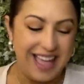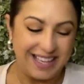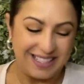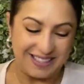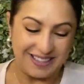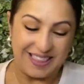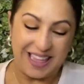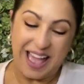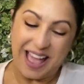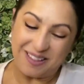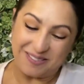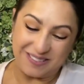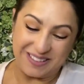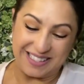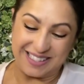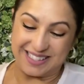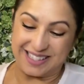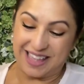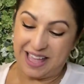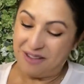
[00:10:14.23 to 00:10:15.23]
So that
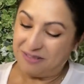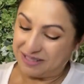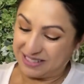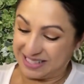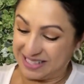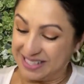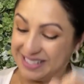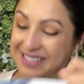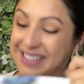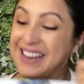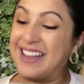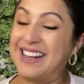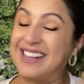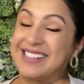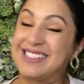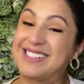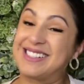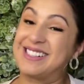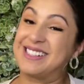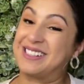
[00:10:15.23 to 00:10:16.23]
was that was a
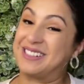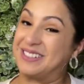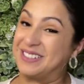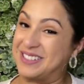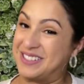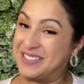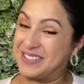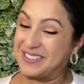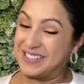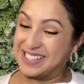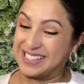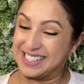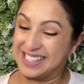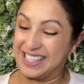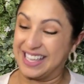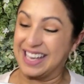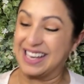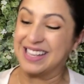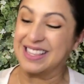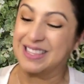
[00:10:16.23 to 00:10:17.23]
nice little treat to
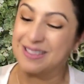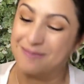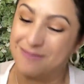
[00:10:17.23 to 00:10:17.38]
get in the